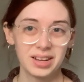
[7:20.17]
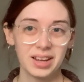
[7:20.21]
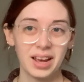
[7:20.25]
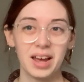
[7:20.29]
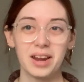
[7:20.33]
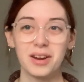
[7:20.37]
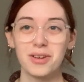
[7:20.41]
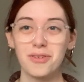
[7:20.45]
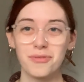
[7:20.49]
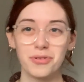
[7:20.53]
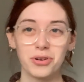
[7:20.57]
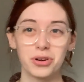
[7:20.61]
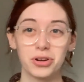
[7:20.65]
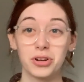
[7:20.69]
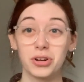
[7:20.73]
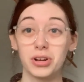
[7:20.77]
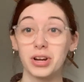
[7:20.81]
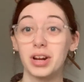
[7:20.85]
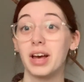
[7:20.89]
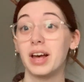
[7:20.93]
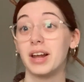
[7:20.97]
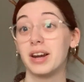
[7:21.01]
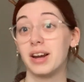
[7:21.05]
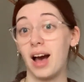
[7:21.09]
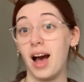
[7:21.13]
And if you're good
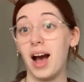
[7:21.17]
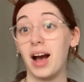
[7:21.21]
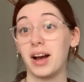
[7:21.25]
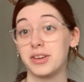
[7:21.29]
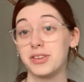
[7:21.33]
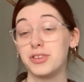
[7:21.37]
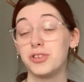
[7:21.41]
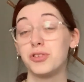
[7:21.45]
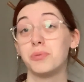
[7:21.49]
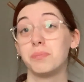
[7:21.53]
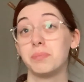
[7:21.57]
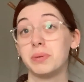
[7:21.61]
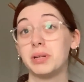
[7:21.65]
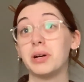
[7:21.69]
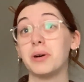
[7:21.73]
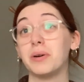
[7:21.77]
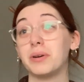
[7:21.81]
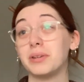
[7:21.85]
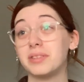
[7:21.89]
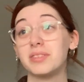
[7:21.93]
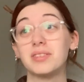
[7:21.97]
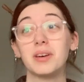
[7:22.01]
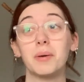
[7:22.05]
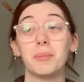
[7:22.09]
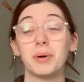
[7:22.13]
at hockey, you'd be
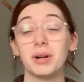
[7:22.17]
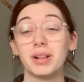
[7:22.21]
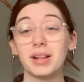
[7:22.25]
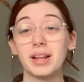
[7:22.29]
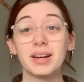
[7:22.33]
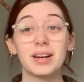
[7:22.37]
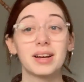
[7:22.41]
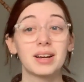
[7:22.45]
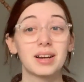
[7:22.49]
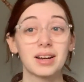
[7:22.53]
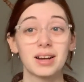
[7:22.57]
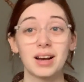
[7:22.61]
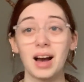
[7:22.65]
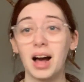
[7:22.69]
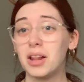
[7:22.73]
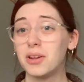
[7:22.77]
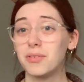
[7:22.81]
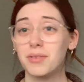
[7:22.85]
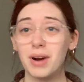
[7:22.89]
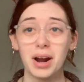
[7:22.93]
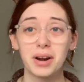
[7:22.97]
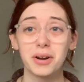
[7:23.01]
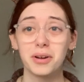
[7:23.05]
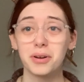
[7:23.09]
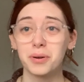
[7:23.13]
going somewhere like
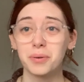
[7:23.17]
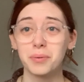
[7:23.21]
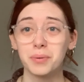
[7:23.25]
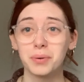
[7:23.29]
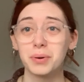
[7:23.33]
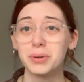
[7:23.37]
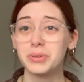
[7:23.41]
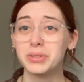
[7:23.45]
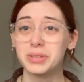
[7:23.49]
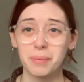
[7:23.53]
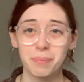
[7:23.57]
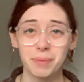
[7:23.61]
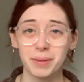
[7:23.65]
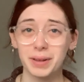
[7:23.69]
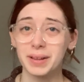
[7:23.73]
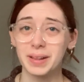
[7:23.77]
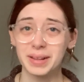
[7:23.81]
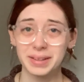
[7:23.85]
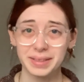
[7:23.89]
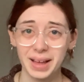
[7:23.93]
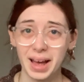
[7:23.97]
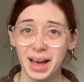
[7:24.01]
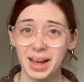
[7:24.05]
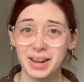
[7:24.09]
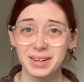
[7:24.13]
Colorado or something
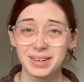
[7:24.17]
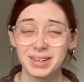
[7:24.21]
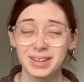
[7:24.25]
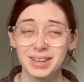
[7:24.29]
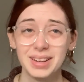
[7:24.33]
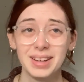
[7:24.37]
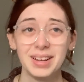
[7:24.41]
like that.